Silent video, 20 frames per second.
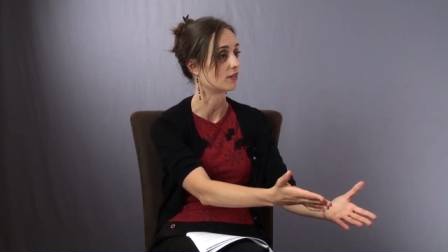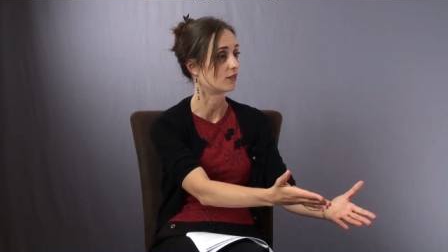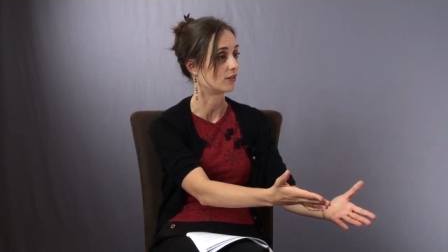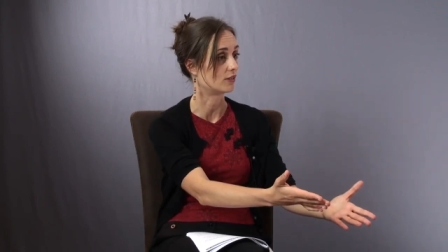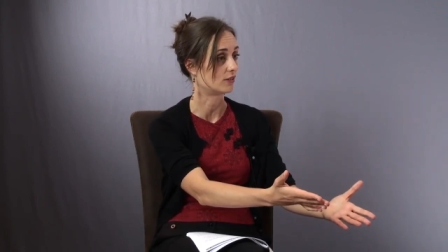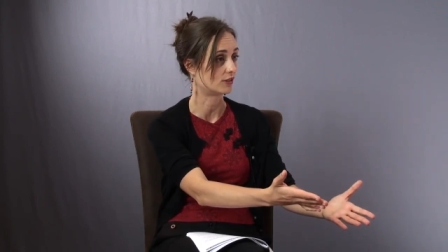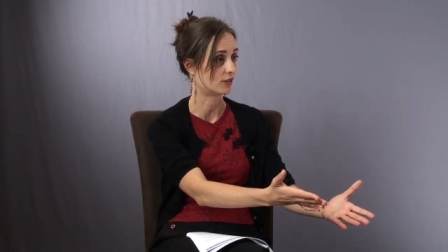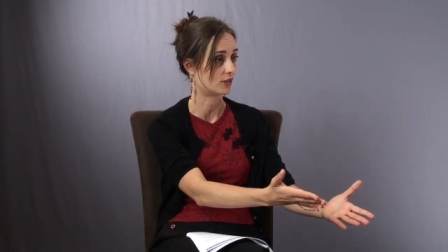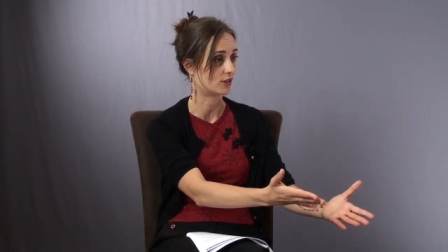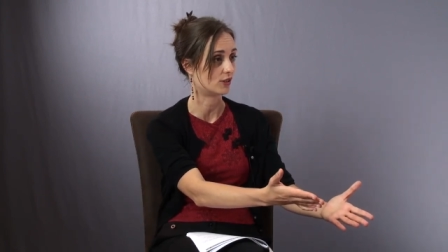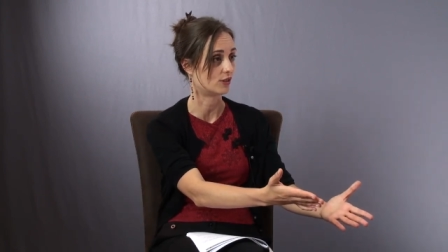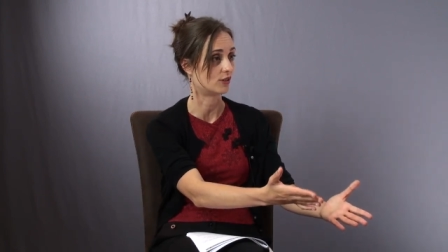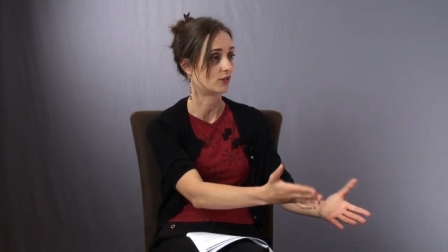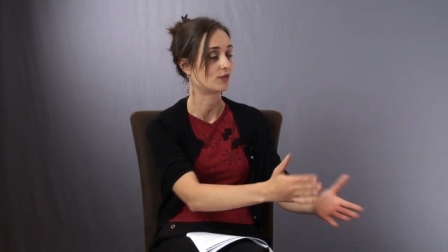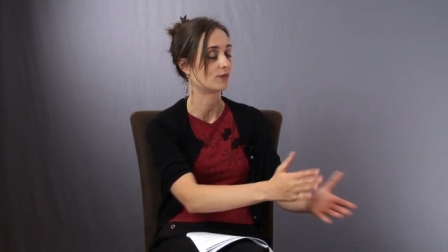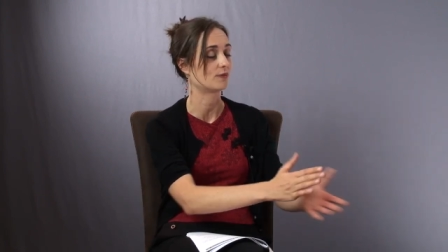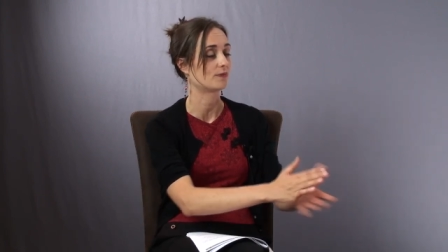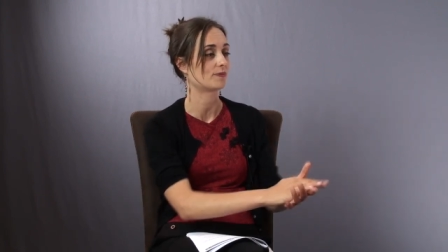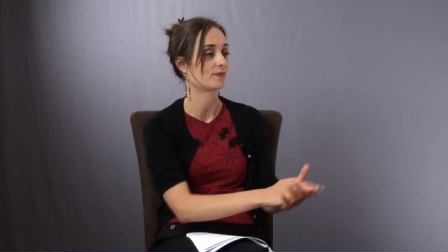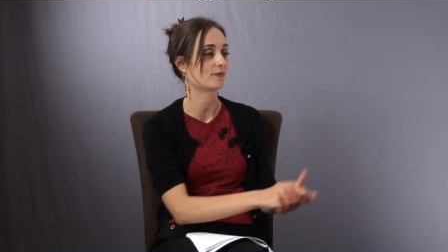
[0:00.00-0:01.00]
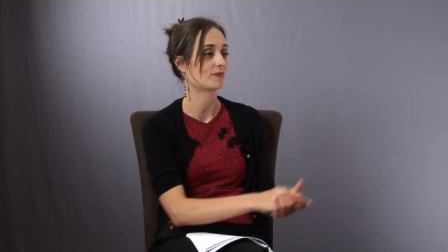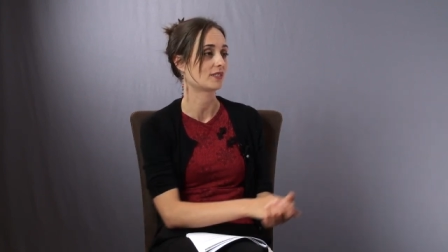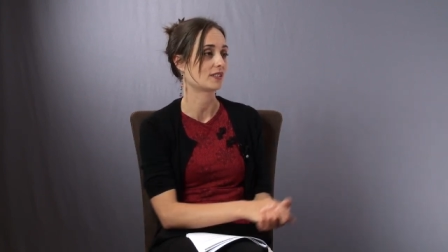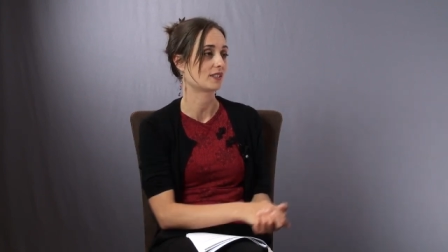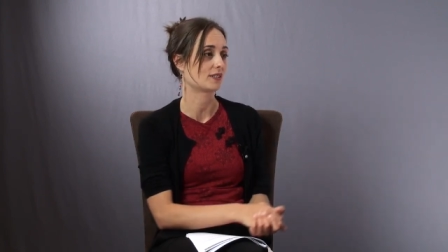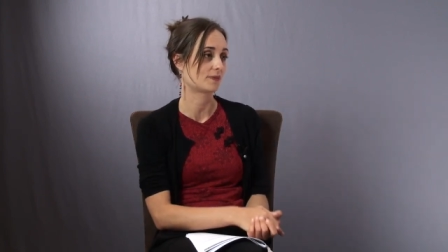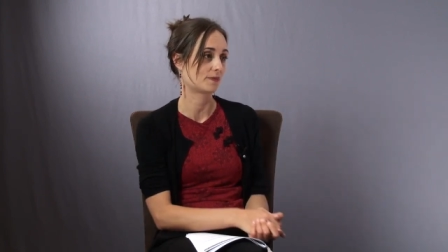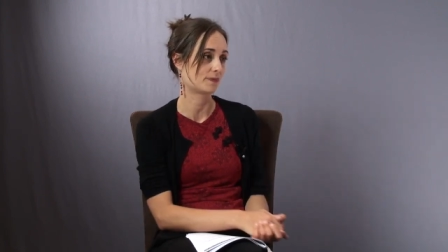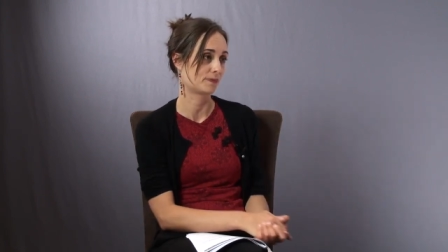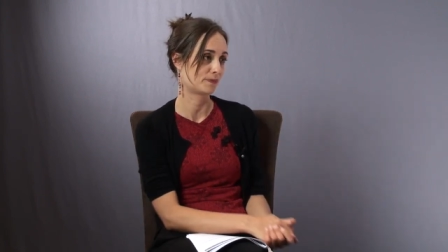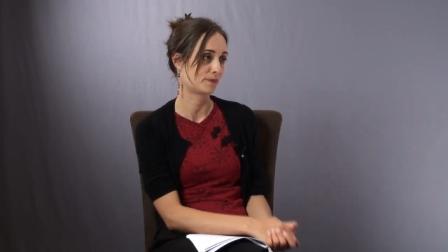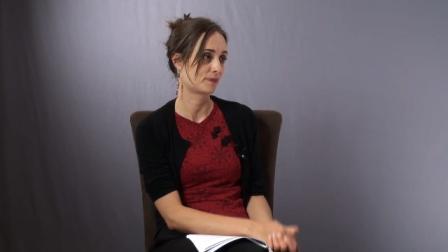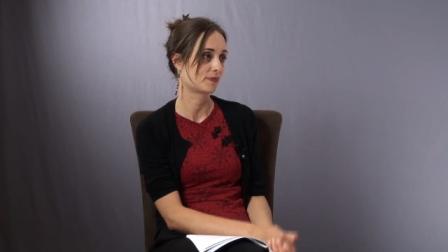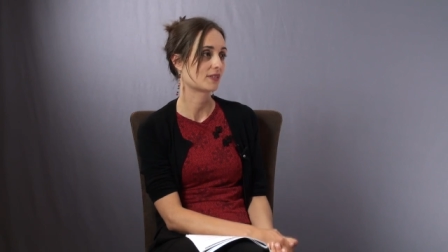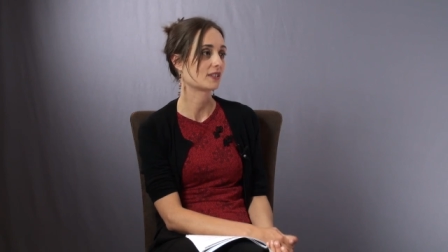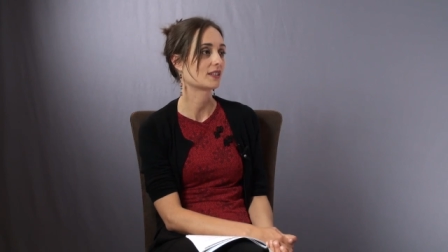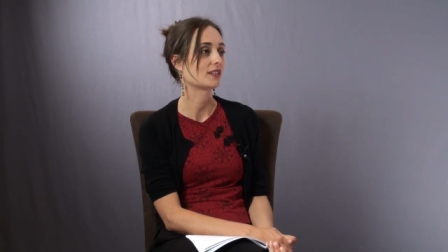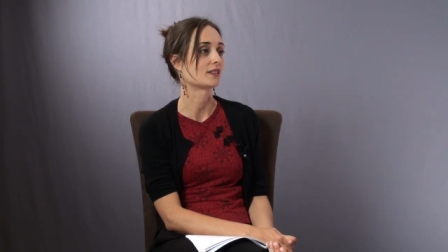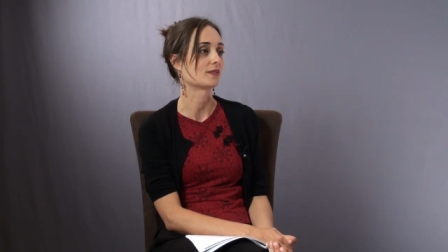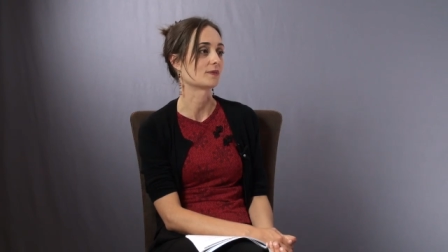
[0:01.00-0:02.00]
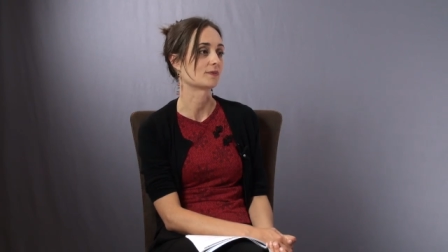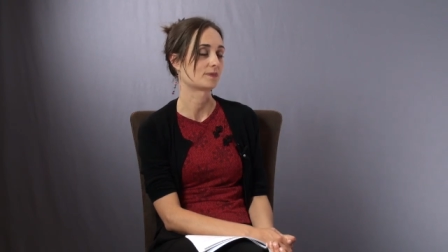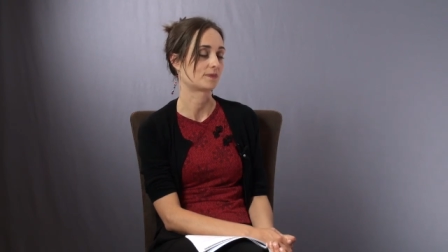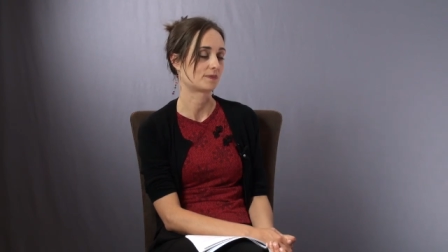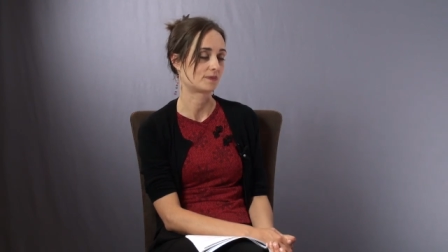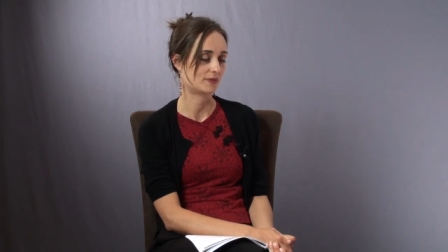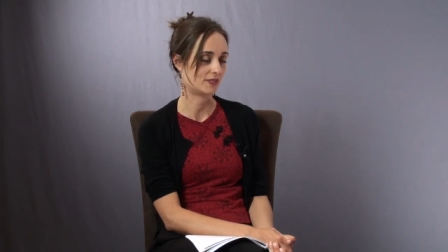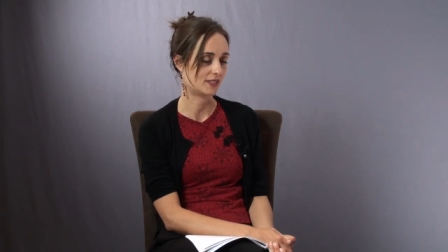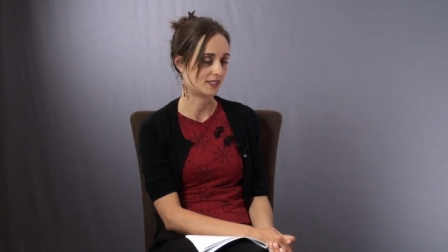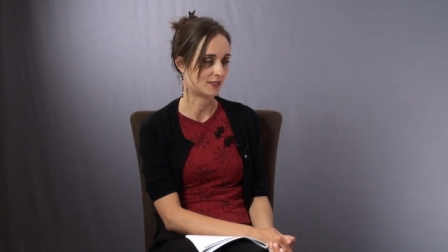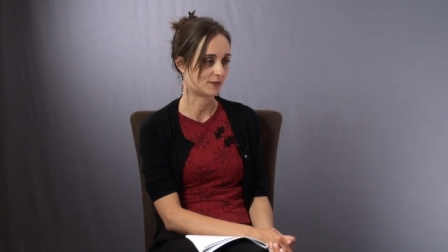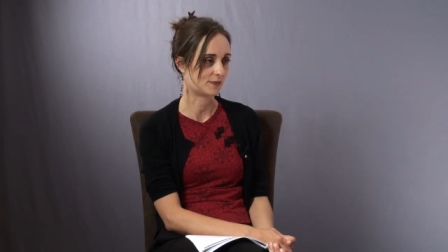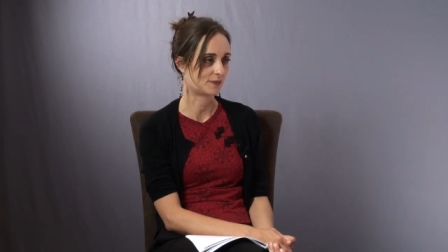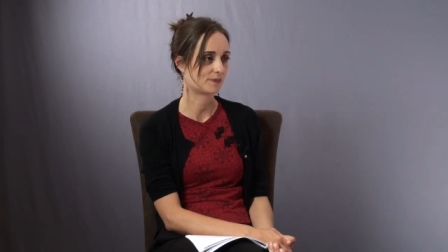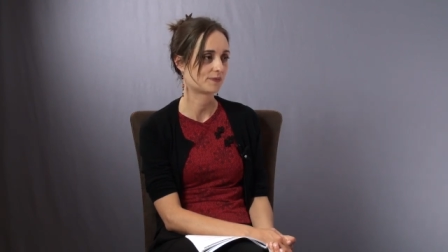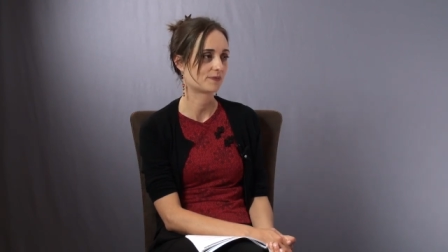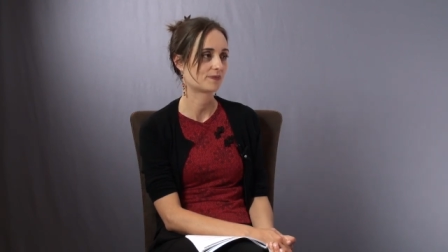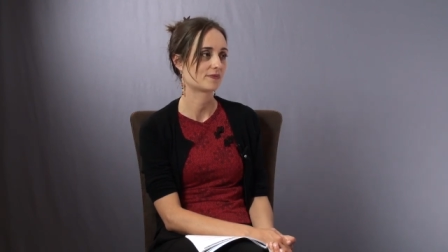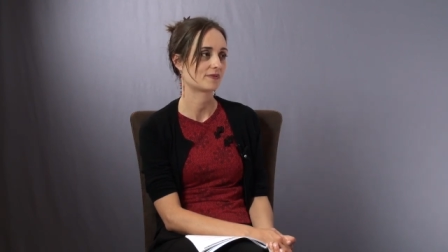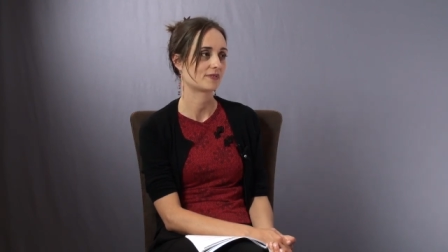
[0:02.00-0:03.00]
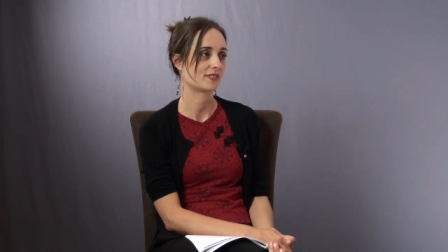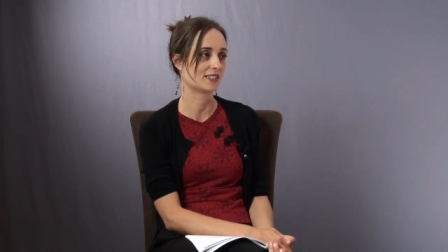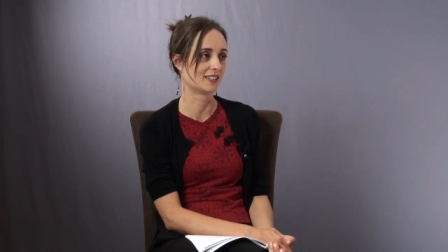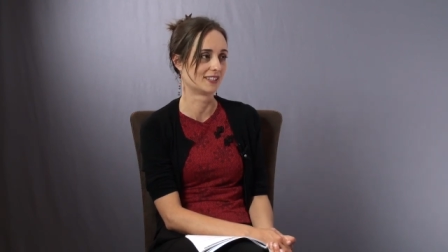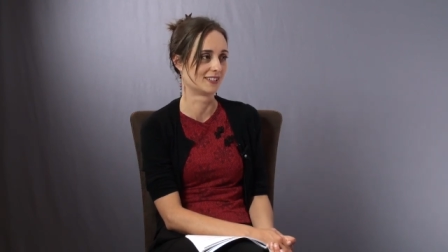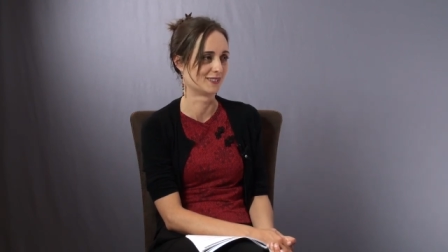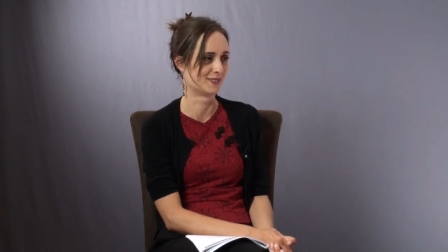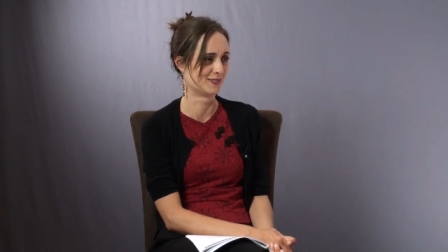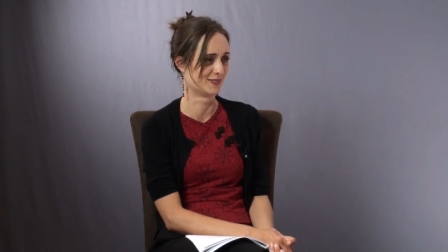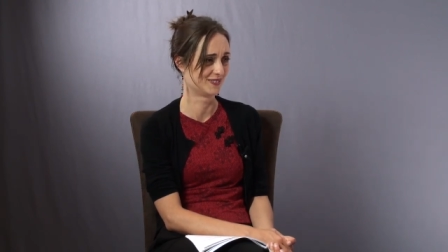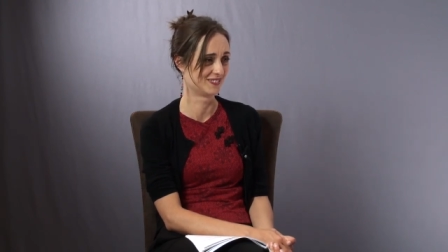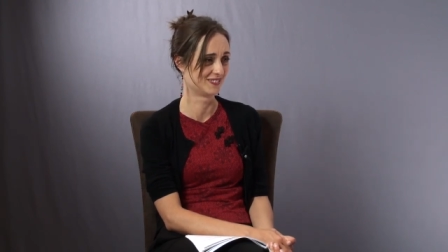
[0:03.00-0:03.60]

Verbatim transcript: onto me, onto you. which wouldn't be loving for me or him. Yeah.